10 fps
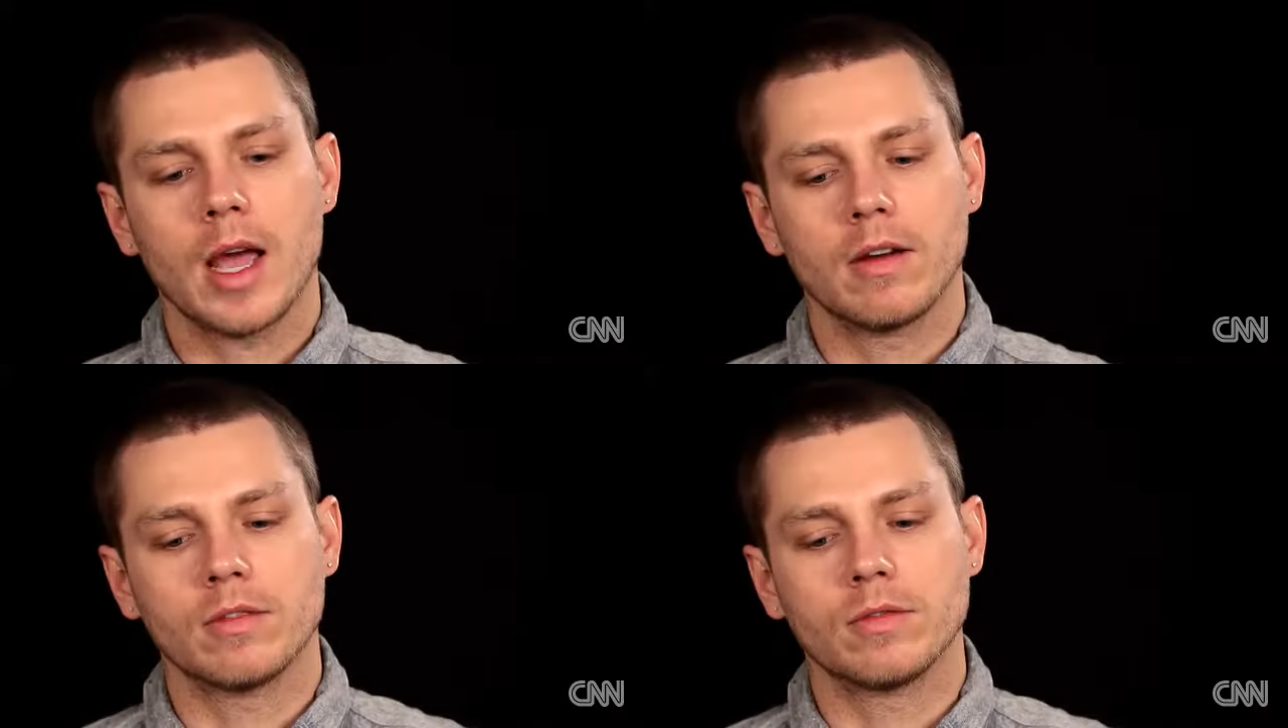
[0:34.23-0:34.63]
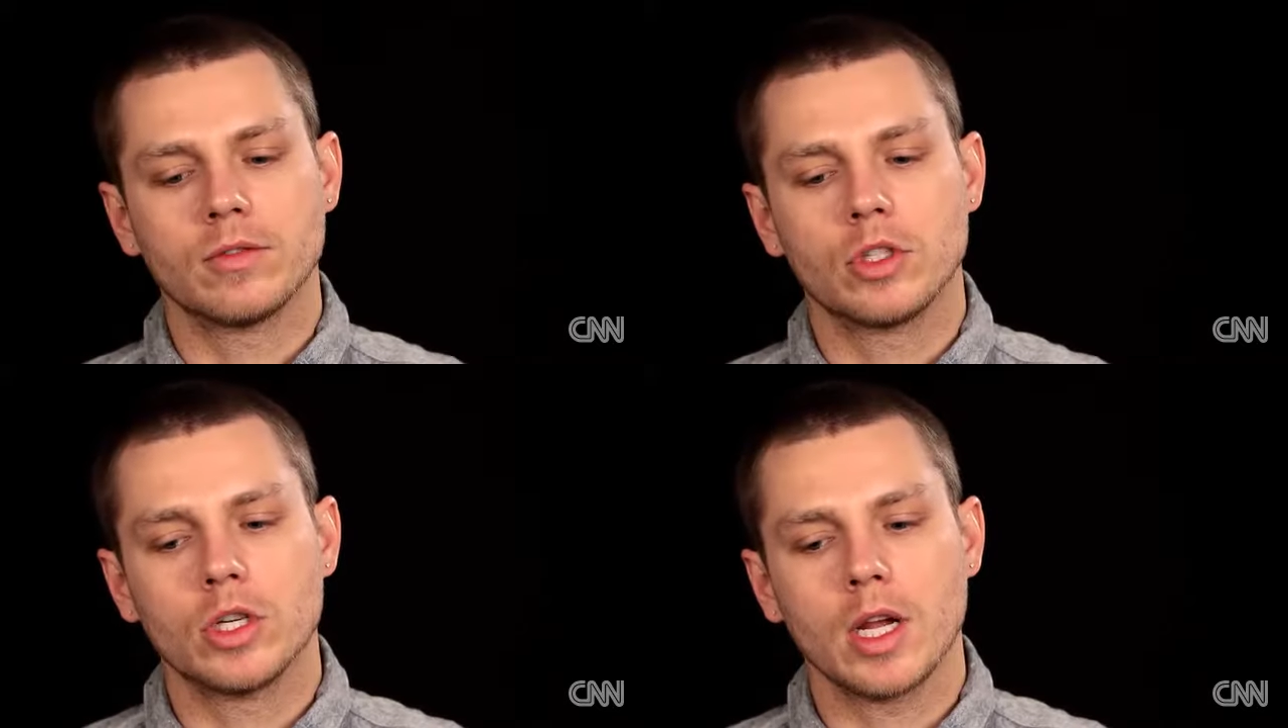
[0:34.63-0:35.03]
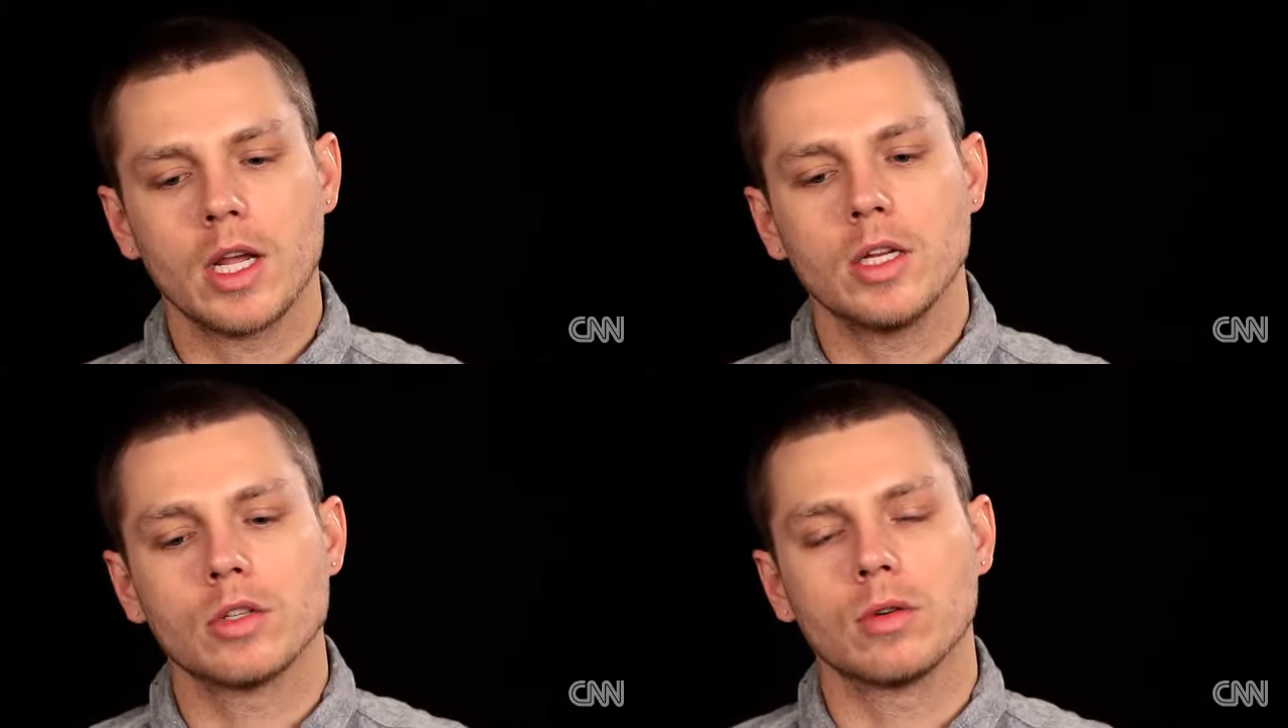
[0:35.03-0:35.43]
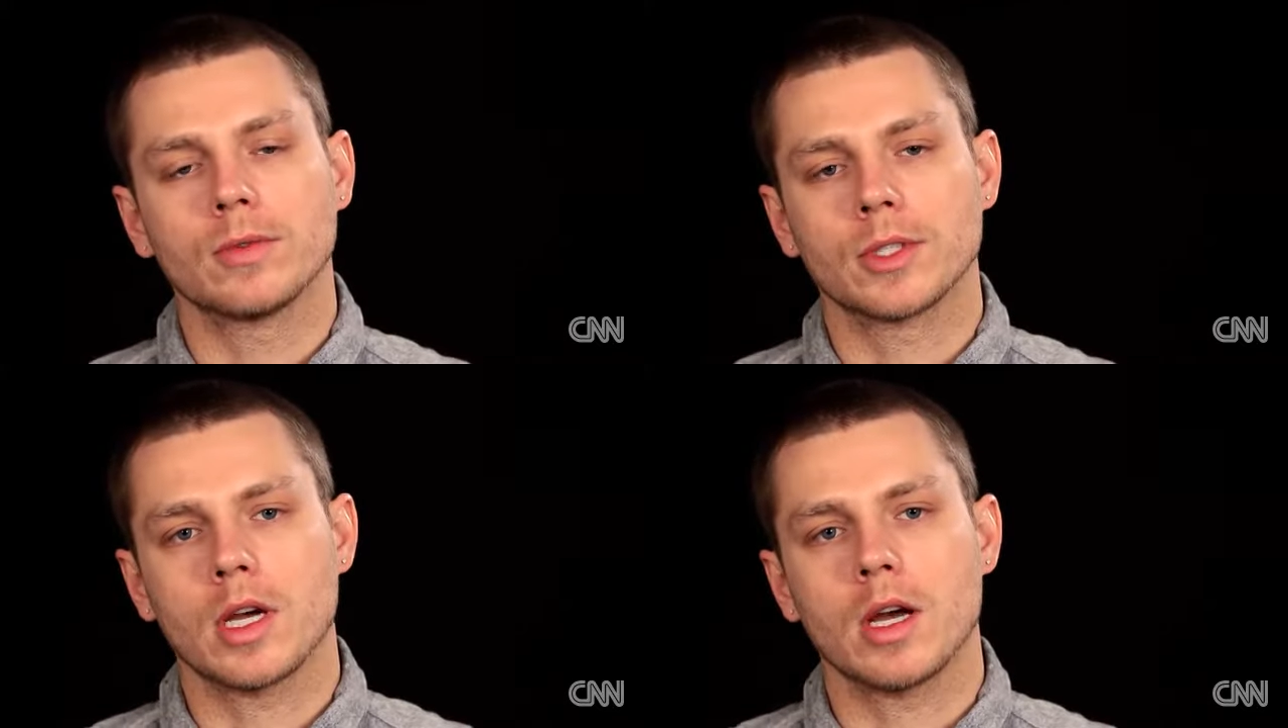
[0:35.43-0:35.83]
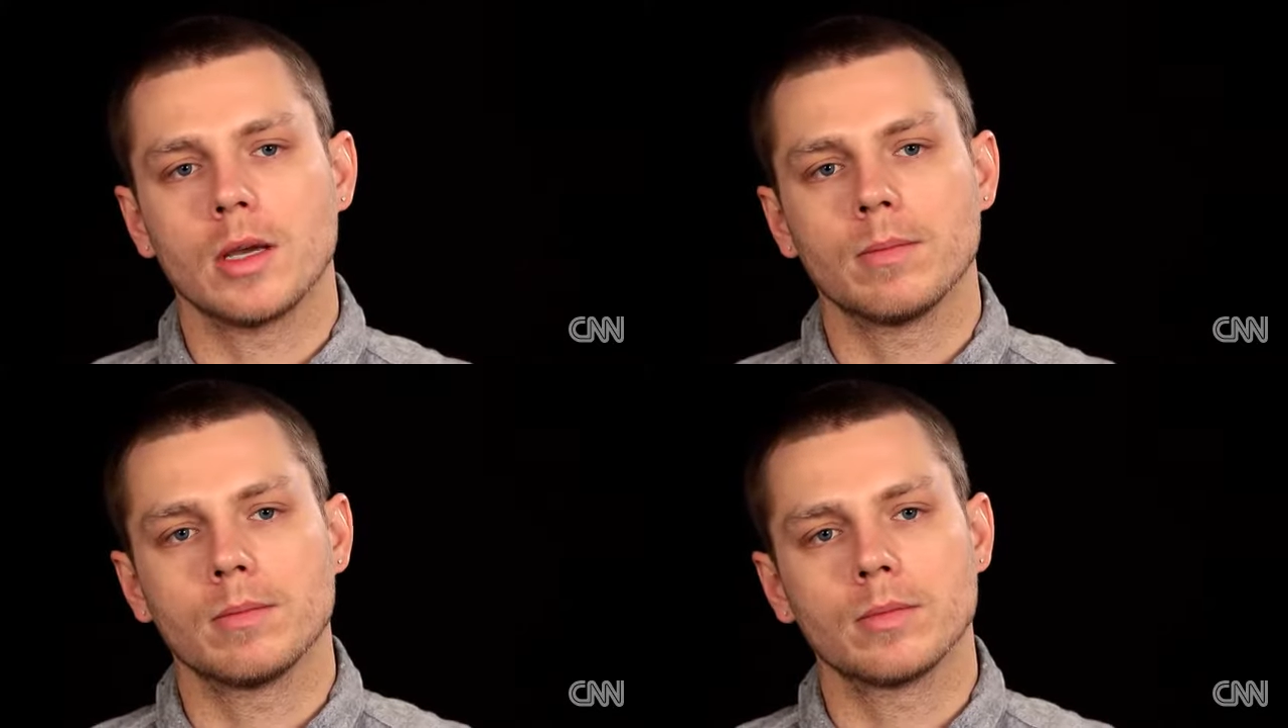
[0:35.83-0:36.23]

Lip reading: have change over time.